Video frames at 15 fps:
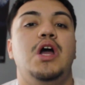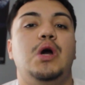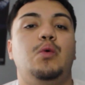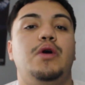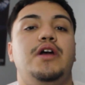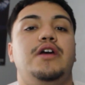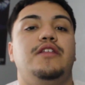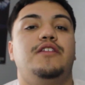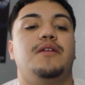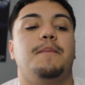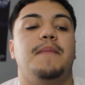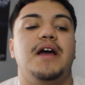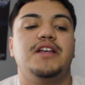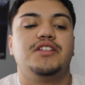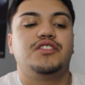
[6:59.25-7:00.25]
with
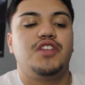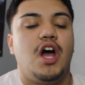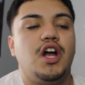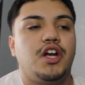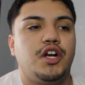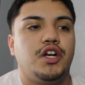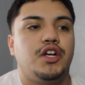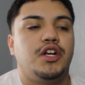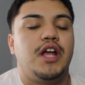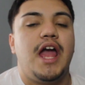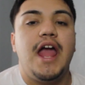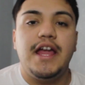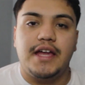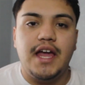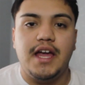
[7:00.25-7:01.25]
my stalker,
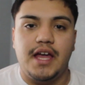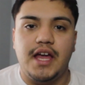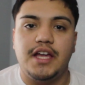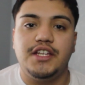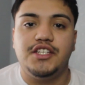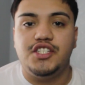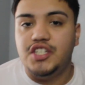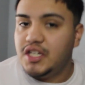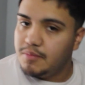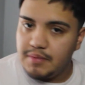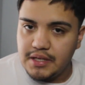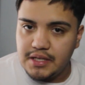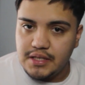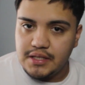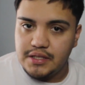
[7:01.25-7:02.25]
aka
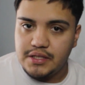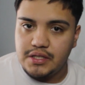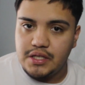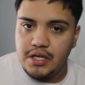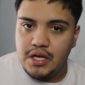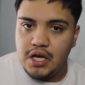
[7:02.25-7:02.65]
Jimmy's